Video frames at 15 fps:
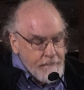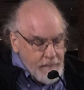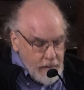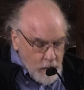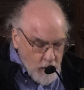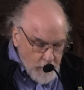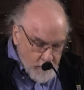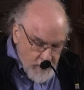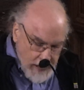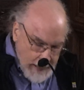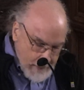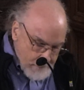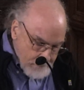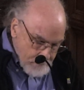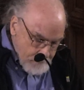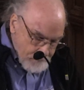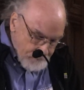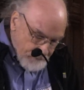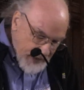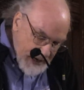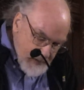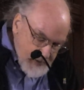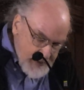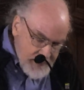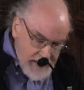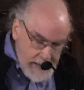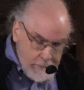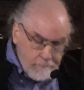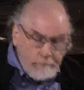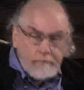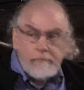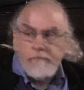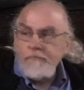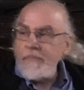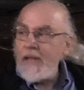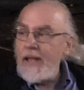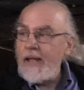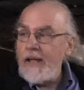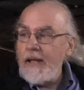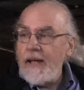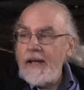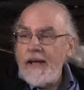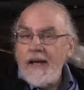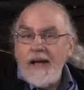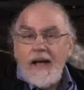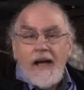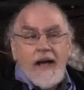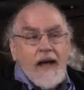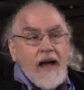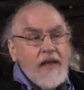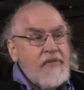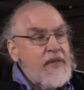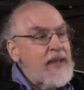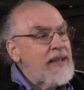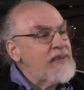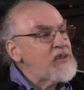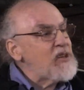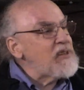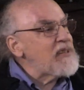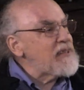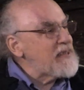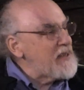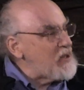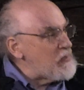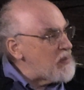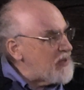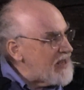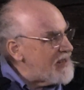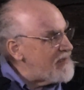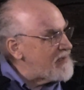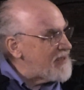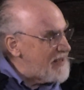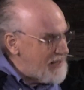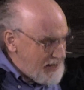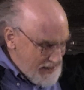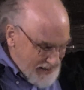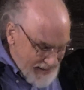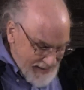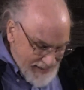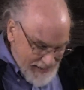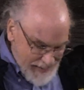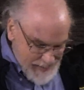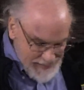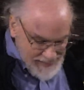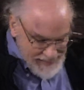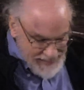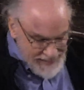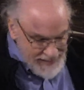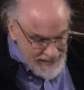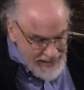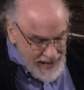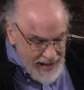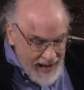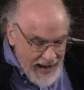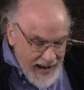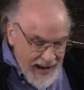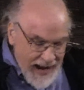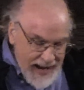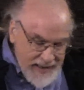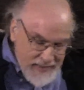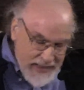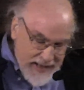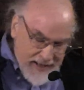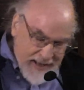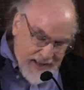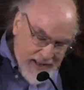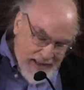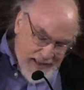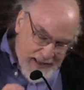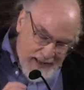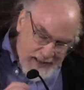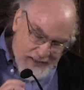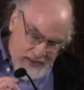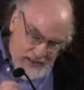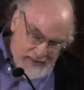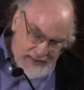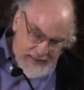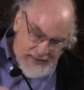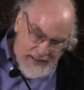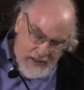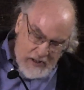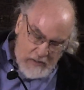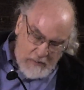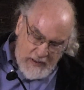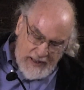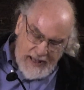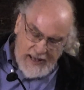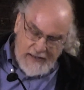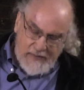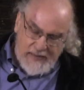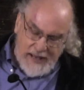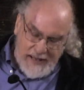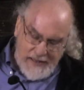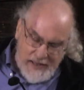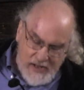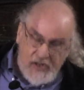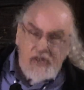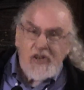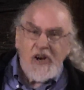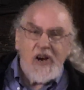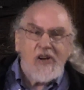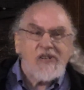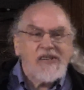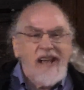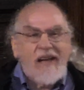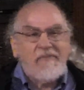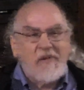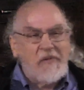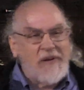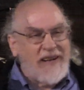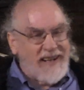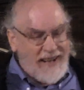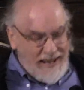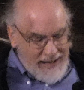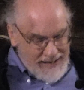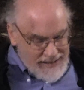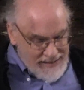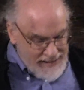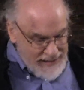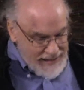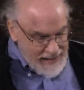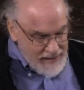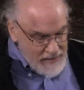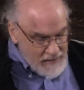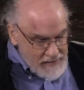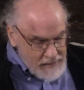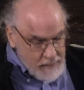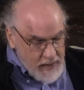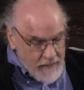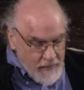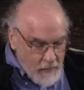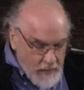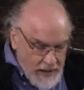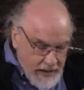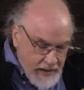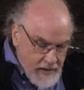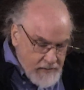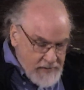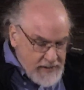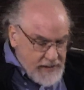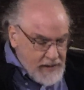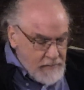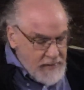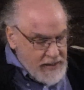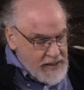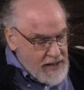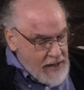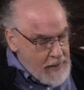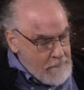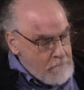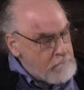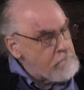We pray. Here's the thing. I think Jesus still believes in us. I think Jesus still believes in the church, not for what it is, God knows, but for what he knows it can become.